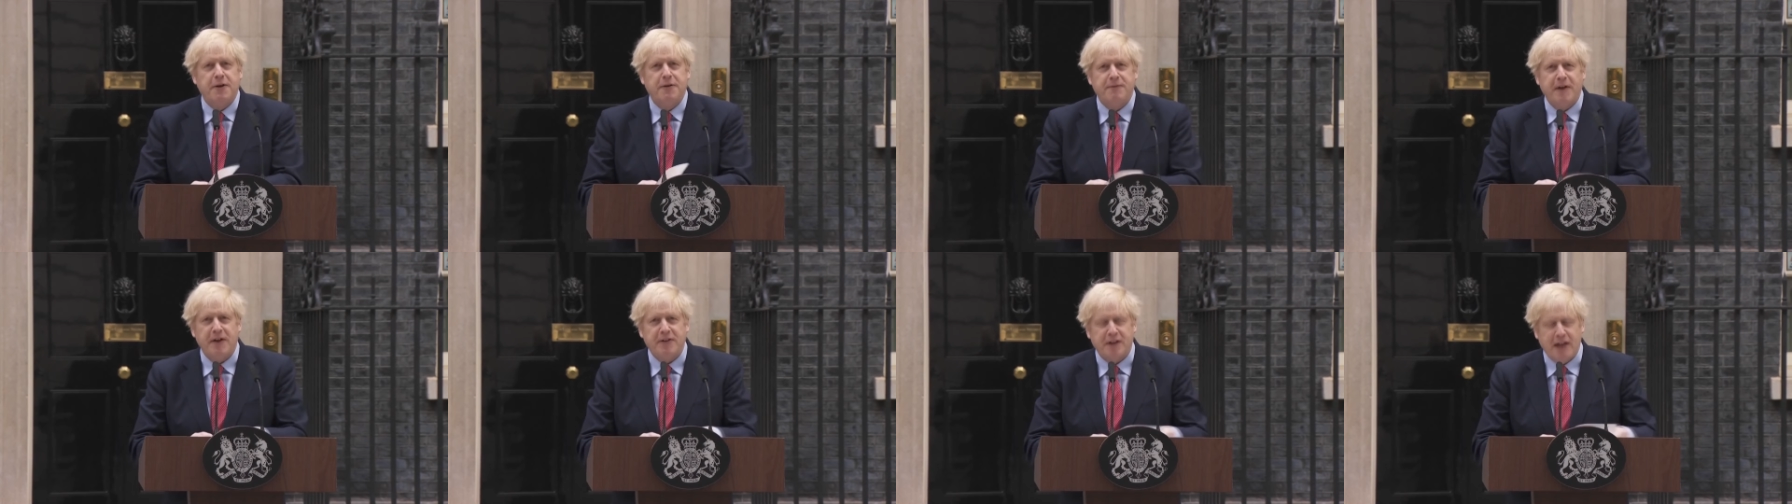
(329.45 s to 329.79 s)

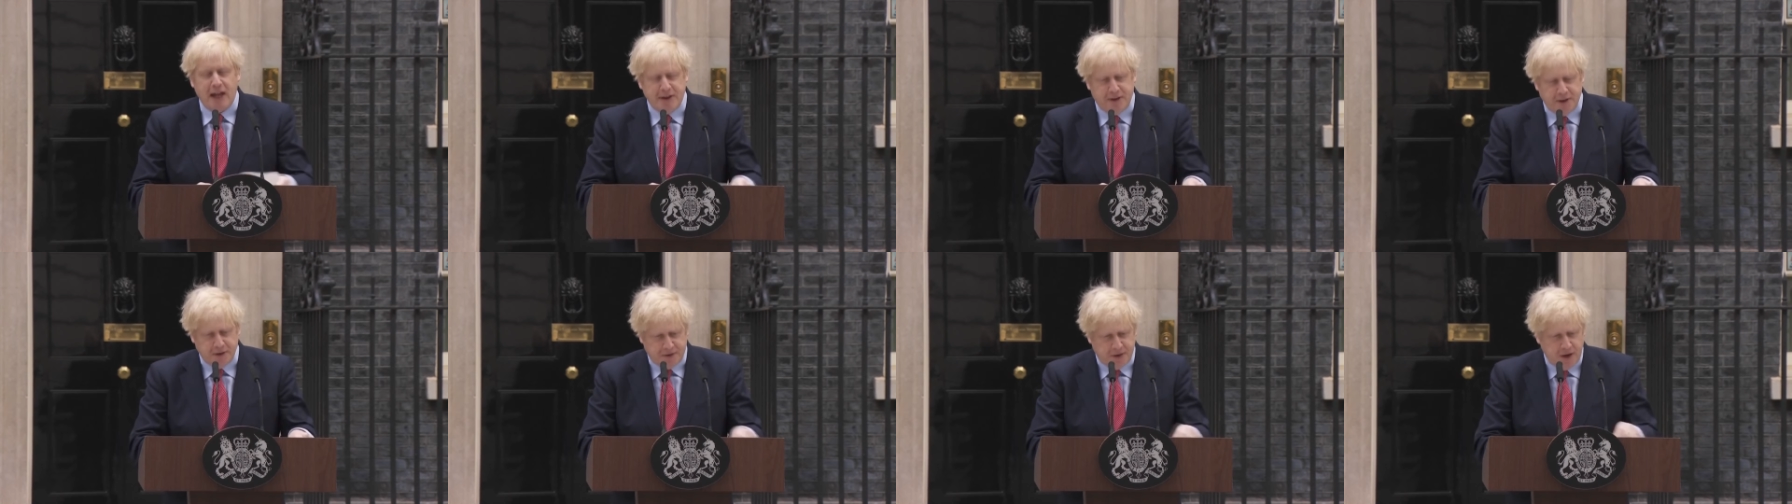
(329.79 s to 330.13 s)
of
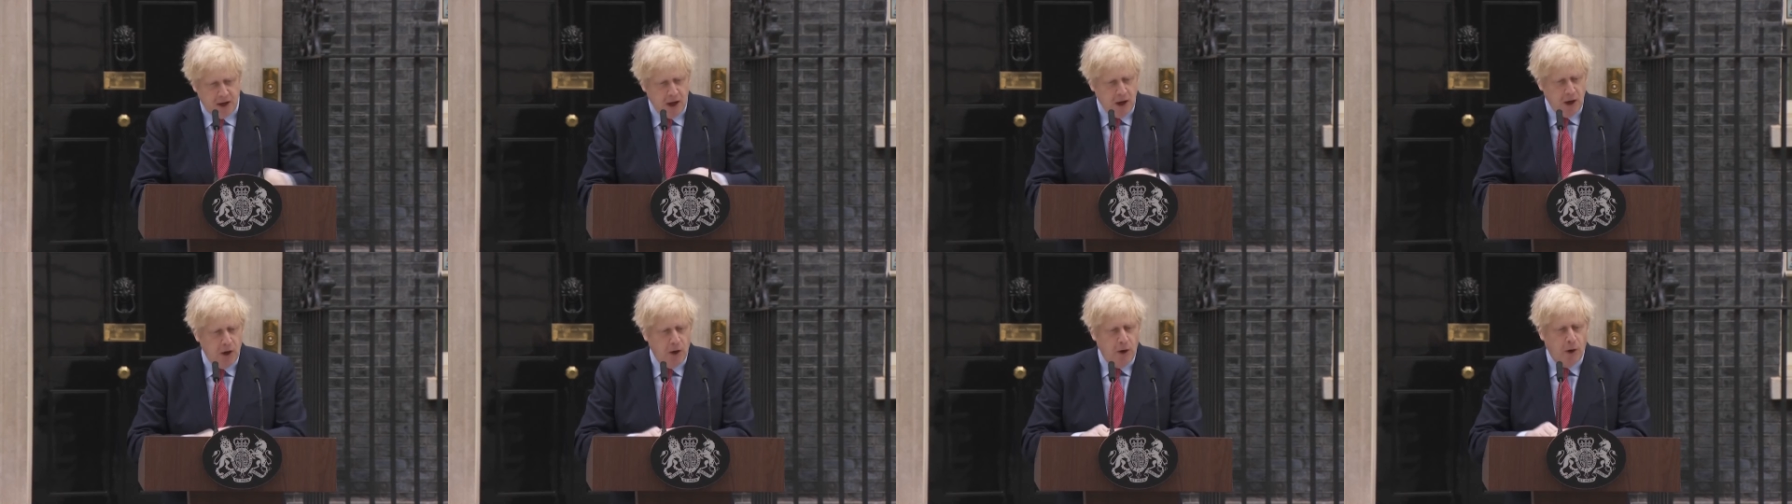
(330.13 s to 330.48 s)
ventilators
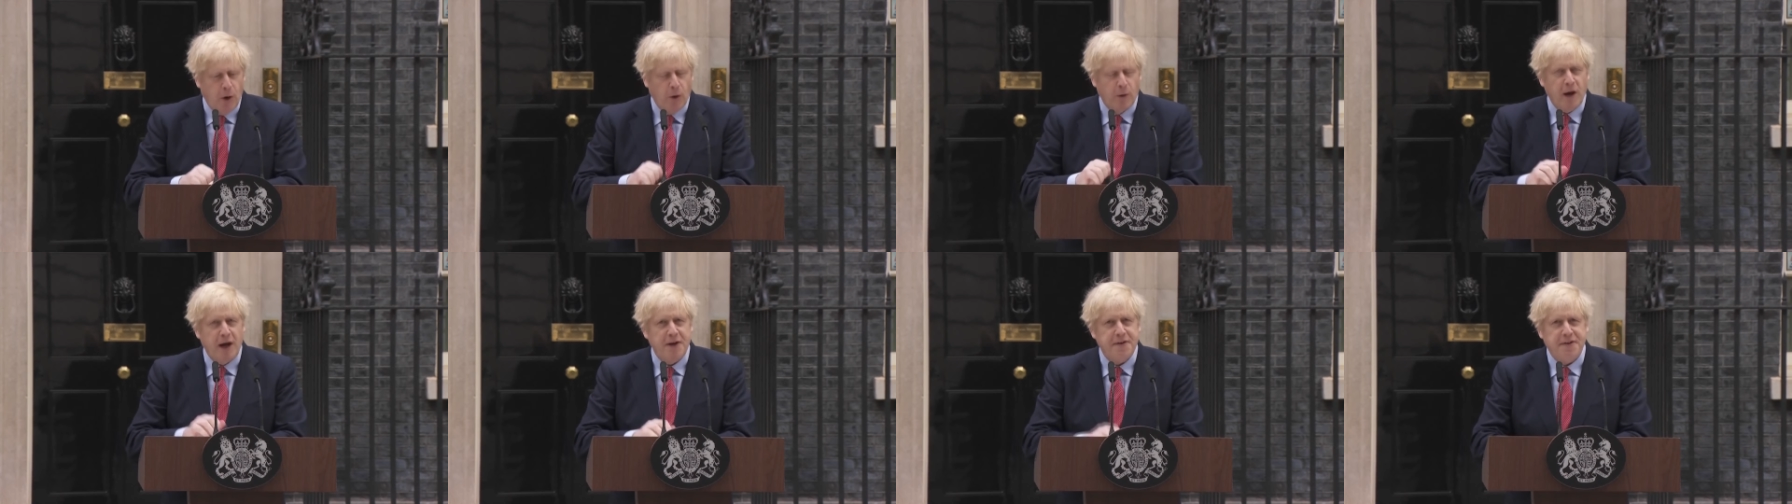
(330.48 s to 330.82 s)

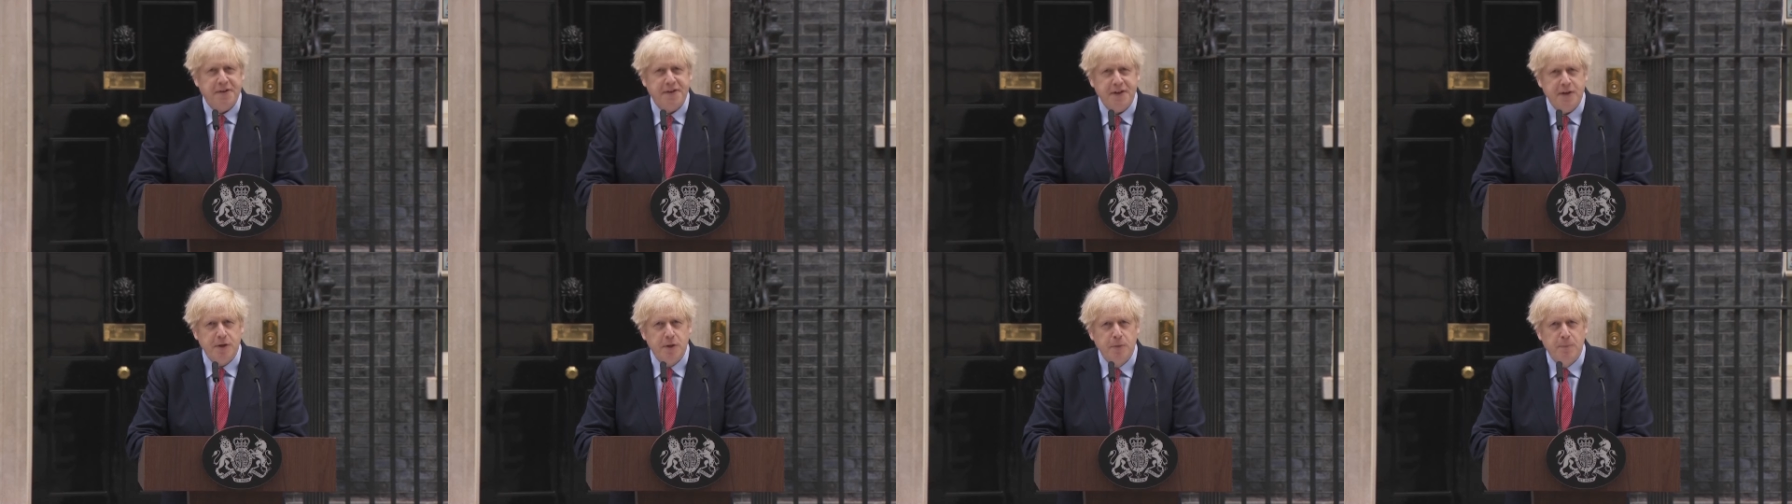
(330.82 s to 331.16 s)
or
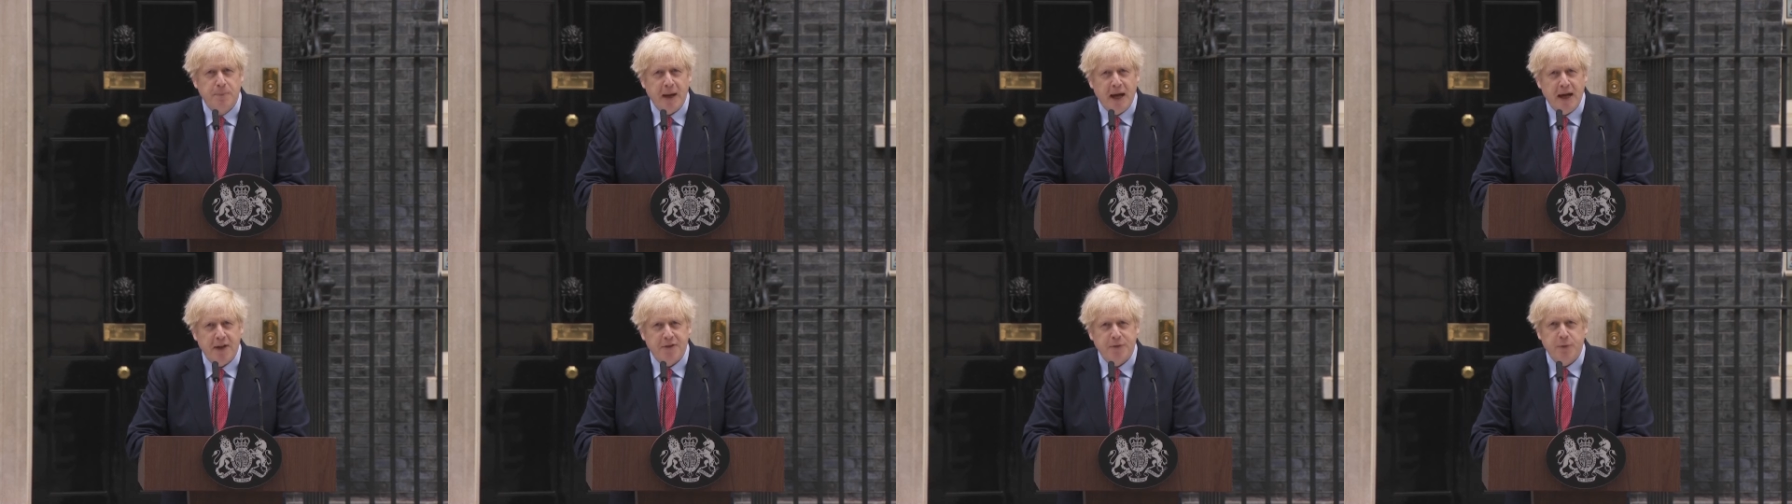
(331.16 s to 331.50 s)
ICU
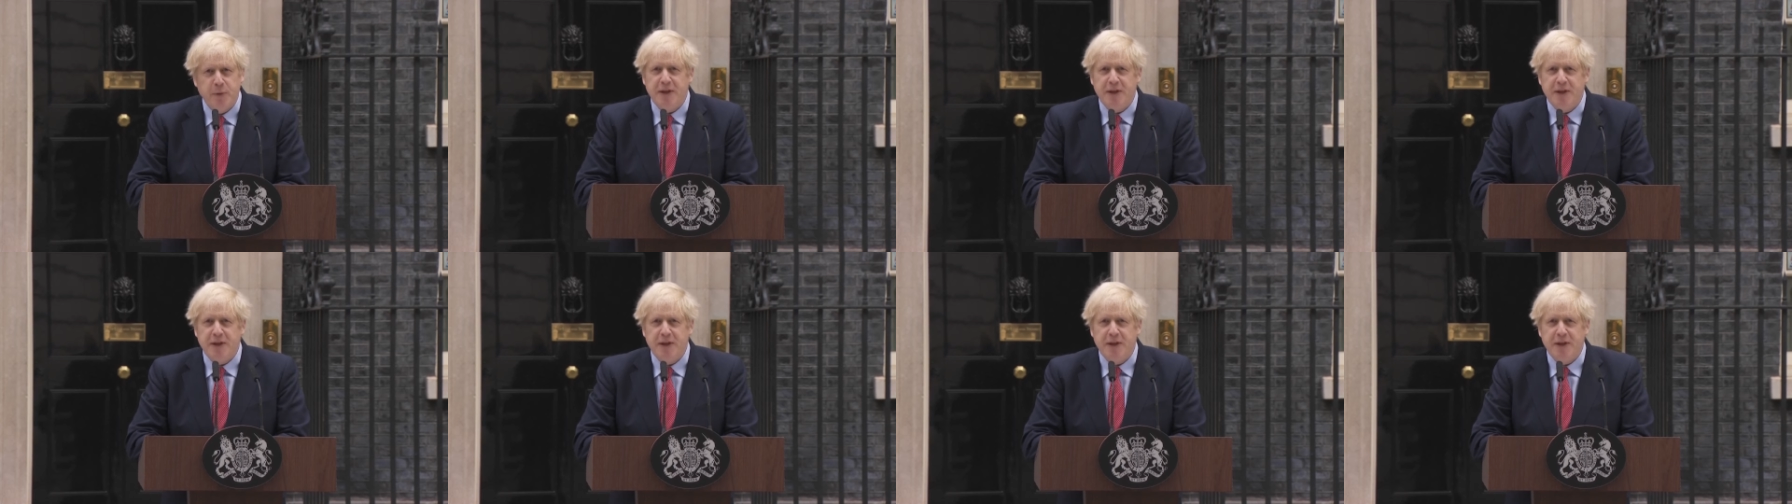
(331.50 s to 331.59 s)
beds.